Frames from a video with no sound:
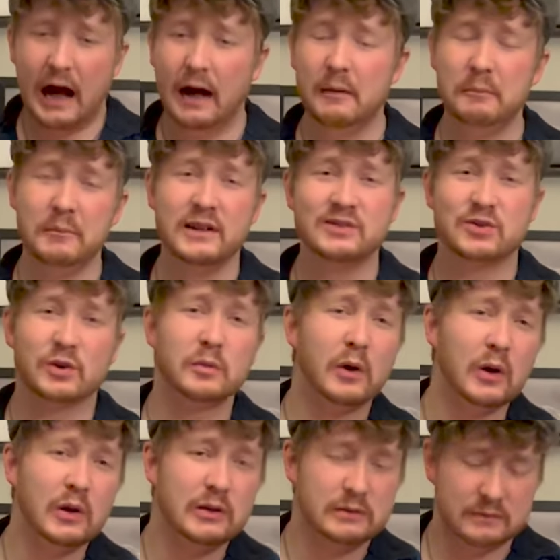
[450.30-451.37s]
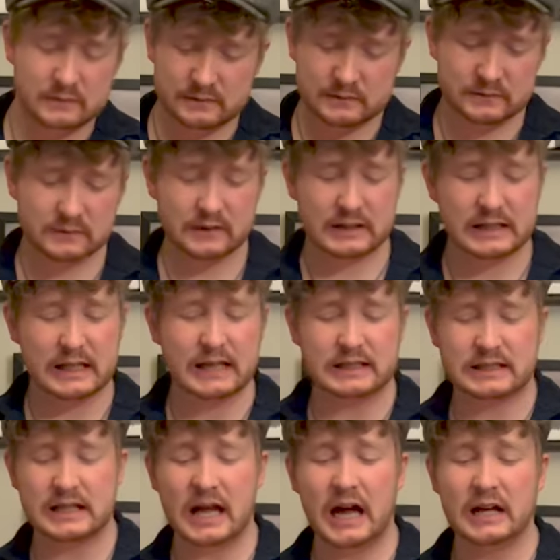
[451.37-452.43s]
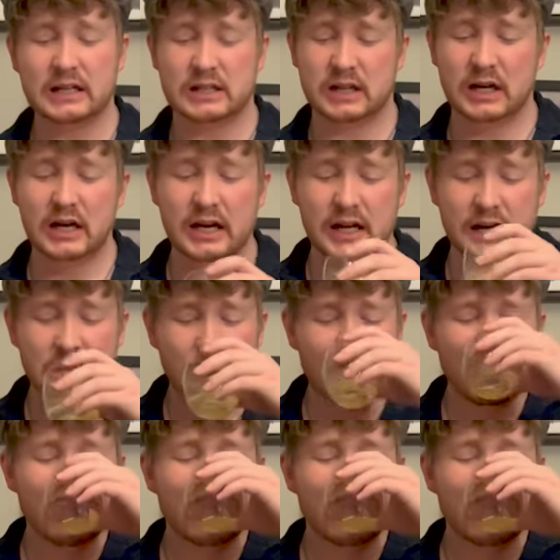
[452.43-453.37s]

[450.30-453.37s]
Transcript: I'm miserable. That's not good.